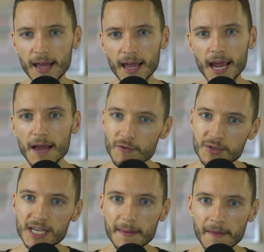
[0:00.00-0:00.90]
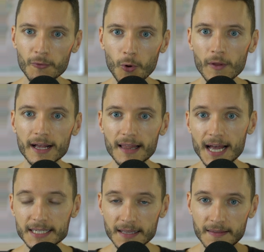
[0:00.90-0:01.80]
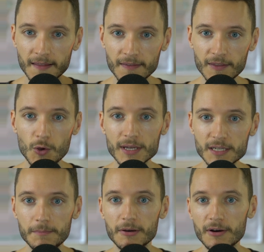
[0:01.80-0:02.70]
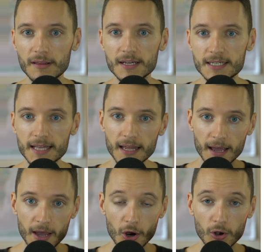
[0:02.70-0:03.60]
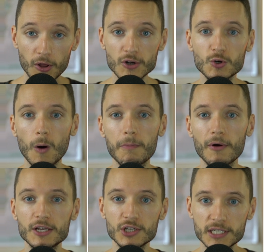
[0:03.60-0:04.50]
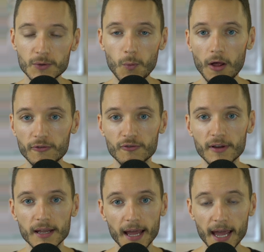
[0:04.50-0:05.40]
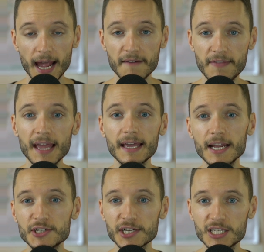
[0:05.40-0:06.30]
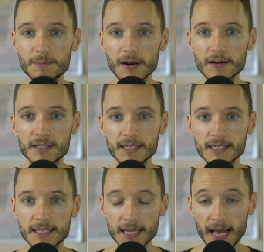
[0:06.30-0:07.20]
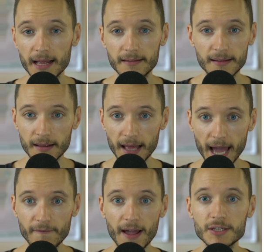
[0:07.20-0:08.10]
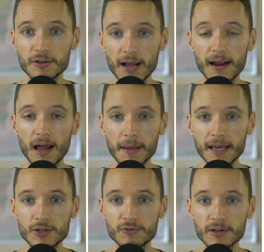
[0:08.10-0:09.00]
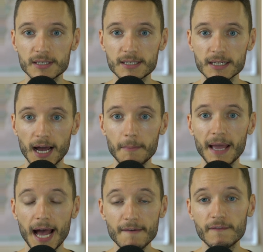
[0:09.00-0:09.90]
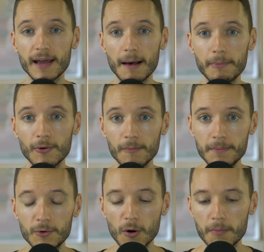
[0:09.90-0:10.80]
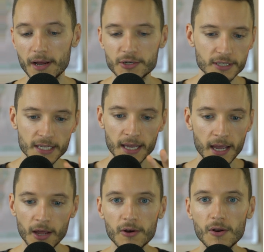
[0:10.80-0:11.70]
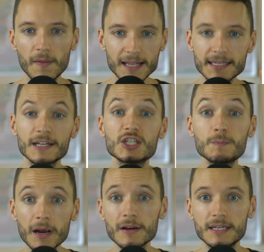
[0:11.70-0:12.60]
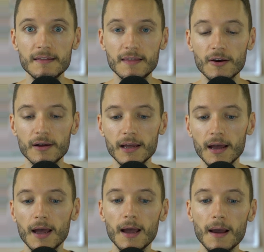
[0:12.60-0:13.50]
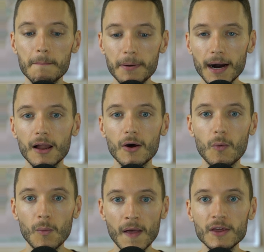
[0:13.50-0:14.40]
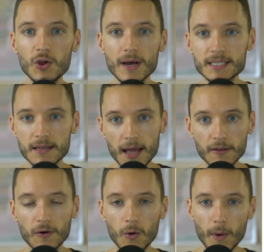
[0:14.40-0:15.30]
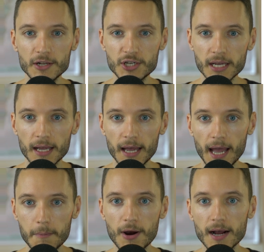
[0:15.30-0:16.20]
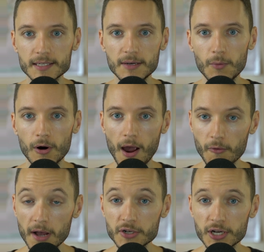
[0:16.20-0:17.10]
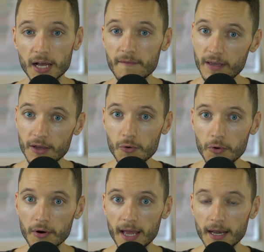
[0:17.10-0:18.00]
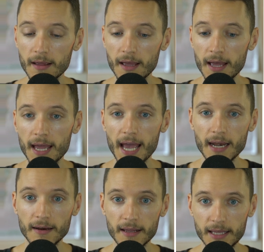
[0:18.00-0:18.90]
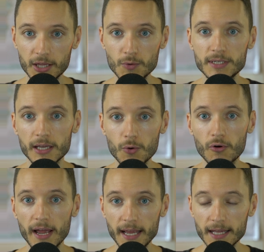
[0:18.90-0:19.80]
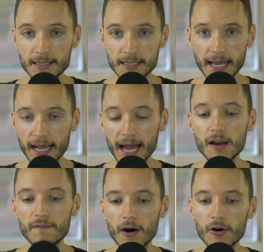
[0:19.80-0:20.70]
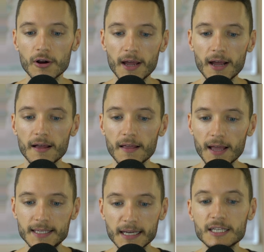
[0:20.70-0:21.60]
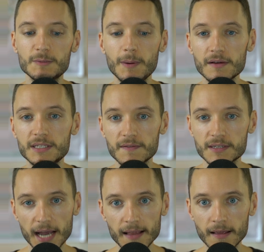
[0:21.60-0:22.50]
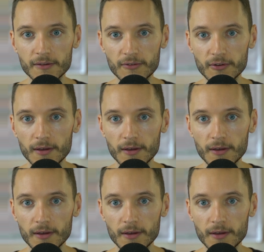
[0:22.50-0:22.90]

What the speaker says: If you say that the ruling class, that U.S. imperialists, that large corporations in Wall Street, if they engage in conspiracies to advance their economic interests on behalf of capital and big corporations, that's a conspiracy theory. But when the U.S. and NATO are waging a proxy war on Russia via Ukraine and using Ukrainians as cannon fodder, it's a conspiracy of silence.